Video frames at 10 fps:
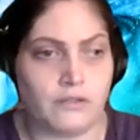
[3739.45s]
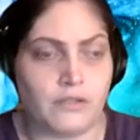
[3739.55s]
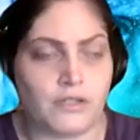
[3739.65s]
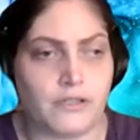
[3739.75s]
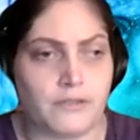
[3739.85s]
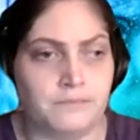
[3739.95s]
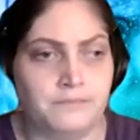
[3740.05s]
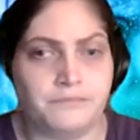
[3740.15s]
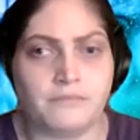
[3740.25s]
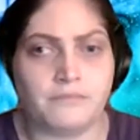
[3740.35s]

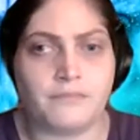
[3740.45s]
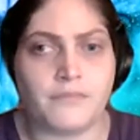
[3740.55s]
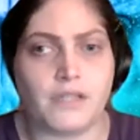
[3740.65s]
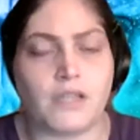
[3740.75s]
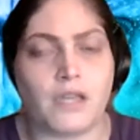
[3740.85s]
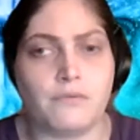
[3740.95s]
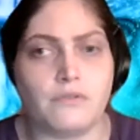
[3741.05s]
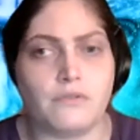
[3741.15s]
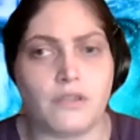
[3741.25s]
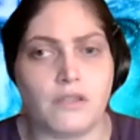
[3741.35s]
That
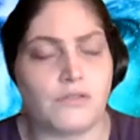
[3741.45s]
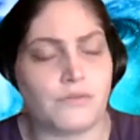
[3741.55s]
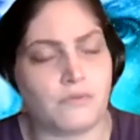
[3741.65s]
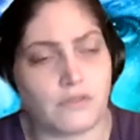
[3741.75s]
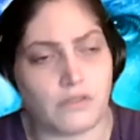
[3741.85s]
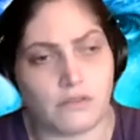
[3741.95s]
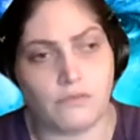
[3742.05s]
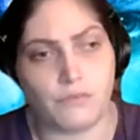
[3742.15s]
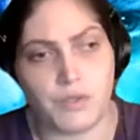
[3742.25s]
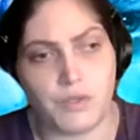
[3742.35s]
this
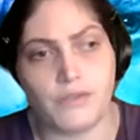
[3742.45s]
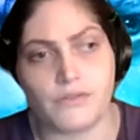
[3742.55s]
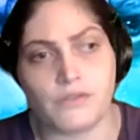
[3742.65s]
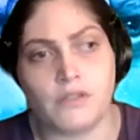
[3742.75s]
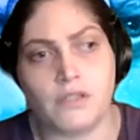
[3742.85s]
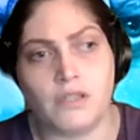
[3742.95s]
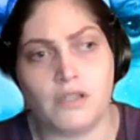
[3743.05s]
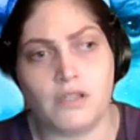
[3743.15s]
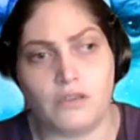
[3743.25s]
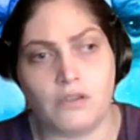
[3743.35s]
was
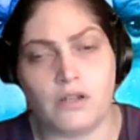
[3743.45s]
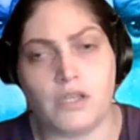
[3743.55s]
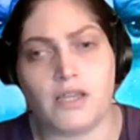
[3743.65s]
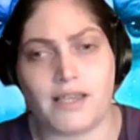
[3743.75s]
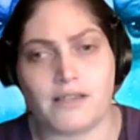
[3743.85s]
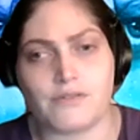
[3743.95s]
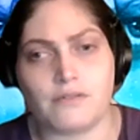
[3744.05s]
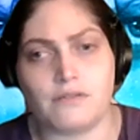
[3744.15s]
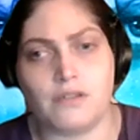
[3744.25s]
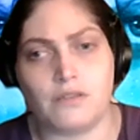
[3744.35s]
not as
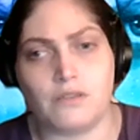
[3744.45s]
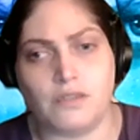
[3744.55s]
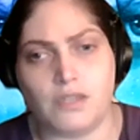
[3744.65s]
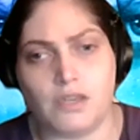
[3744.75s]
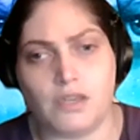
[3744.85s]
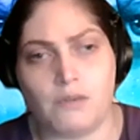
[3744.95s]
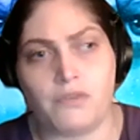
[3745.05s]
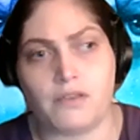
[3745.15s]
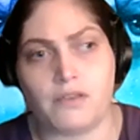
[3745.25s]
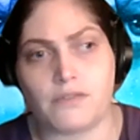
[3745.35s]
in depth
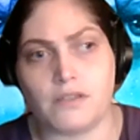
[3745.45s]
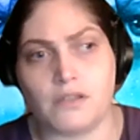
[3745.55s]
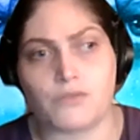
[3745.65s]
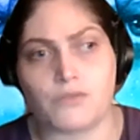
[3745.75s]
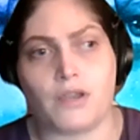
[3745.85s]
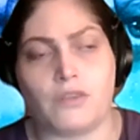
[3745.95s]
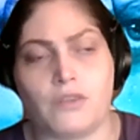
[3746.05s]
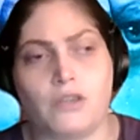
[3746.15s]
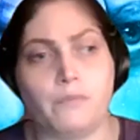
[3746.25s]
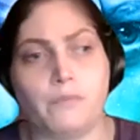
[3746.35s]
as it is right
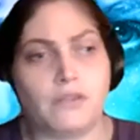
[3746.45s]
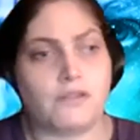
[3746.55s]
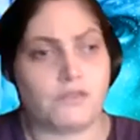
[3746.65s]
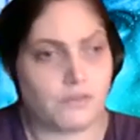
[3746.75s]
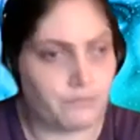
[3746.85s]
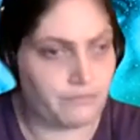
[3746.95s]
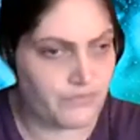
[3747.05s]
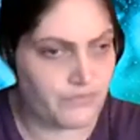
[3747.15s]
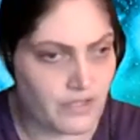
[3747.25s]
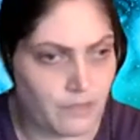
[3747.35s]
now, but this is
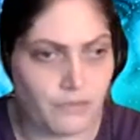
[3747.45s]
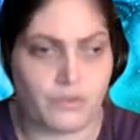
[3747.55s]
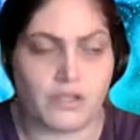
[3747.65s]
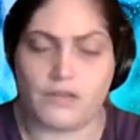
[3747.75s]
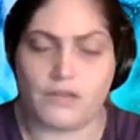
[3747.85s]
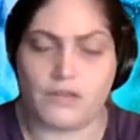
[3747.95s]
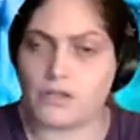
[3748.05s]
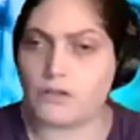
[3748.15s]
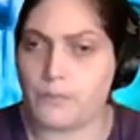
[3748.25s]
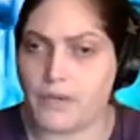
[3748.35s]
some of what I talked
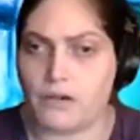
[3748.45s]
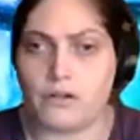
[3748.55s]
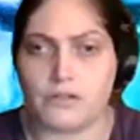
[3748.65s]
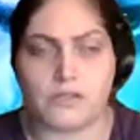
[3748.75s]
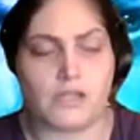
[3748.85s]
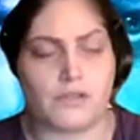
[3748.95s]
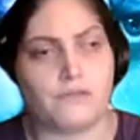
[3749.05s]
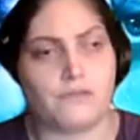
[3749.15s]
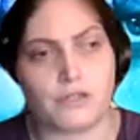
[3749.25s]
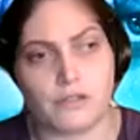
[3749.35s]
about on D
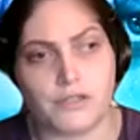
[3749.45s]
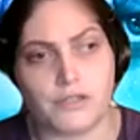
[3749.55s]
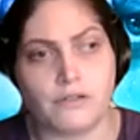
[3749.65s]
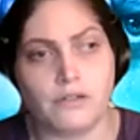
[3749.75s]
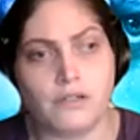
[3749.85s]
Live earlier